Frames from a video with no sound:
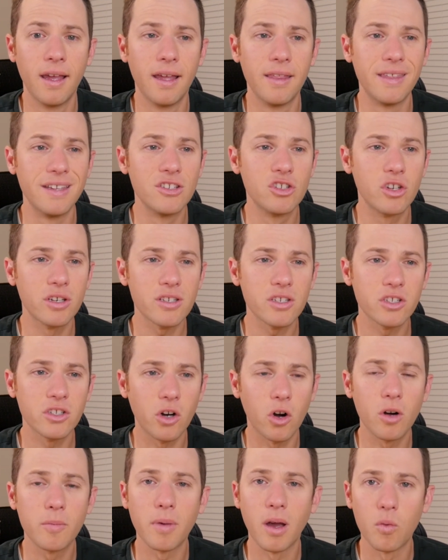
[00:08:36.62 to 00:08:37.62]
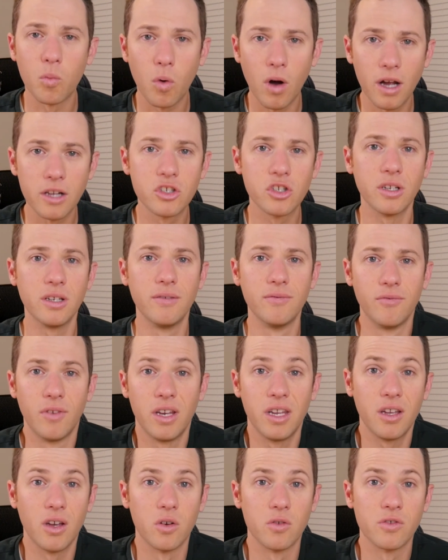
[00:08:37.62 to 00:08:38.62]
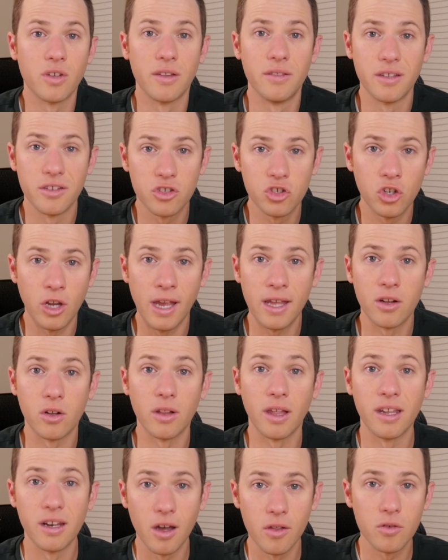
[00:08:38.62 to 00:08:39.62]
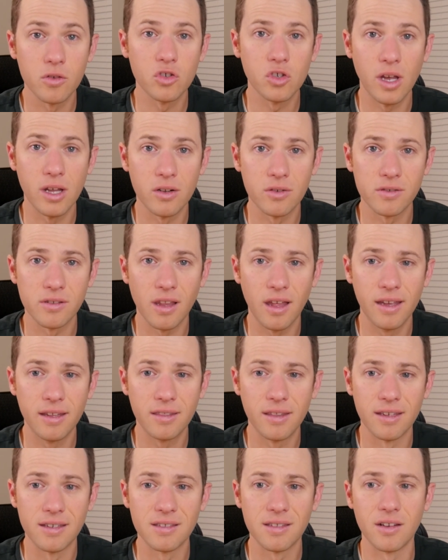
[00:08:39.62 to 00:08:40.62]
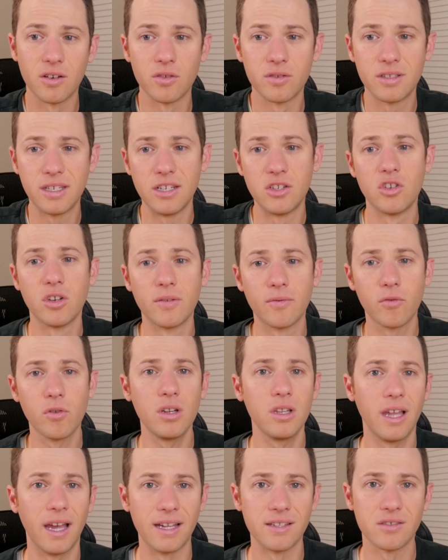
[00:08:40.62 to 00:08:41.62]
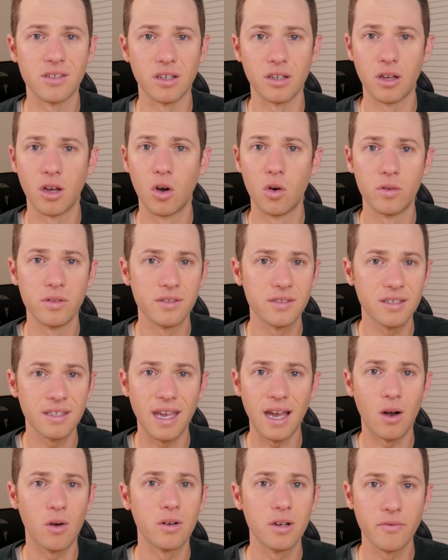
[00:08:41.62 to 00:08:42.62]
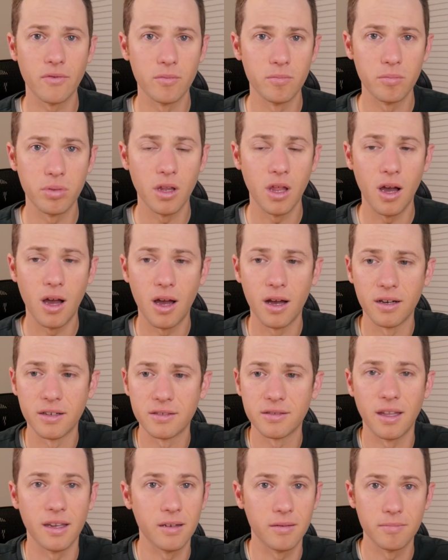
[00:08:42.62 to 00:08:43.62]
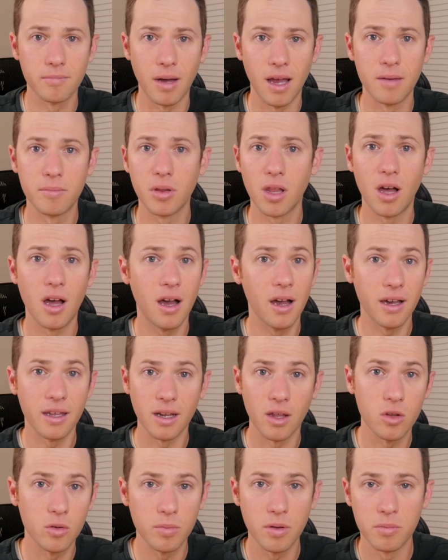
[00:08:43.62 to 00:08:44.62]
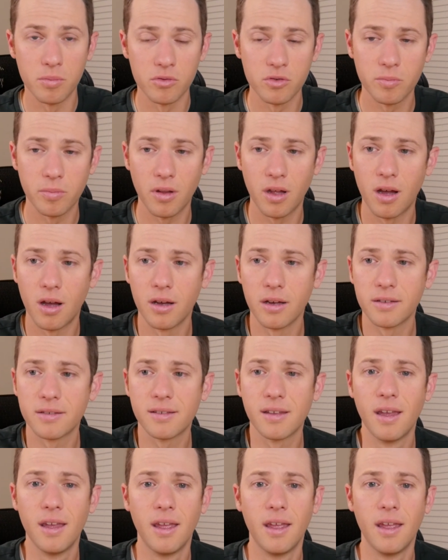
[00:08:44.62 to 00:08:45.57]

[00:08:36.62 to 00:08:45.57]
Then just start by watching videos on this channel and other channels like this that are teaching freelancing. Go and scour different blogs like my blog and other people's blogs